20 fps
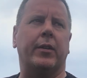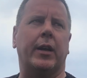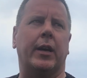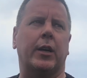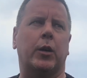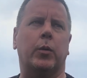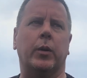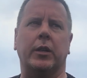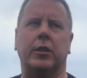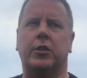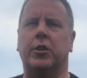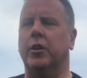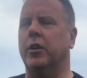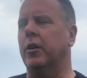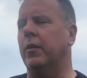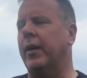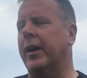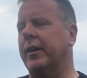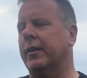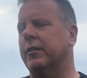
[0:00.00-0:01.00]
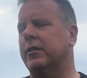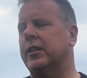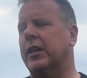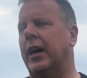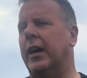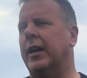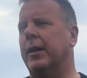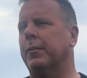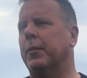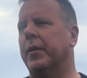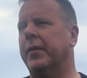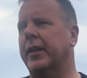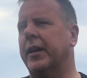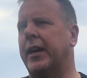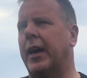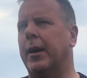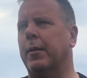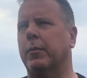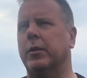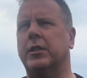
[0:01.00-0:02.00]
that quick turnaround of Saturday Monday
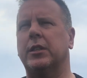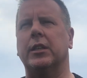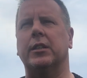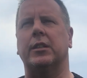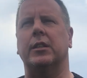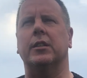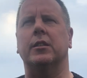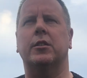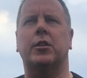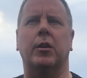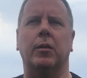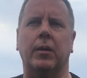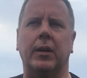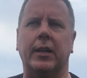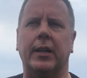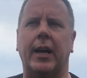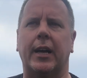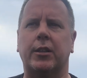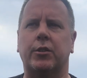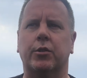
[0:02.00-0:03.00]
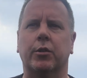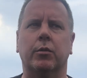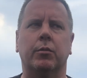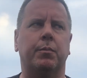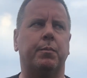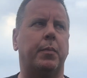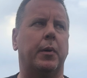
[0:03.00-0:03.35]
game, which isn't totally natural,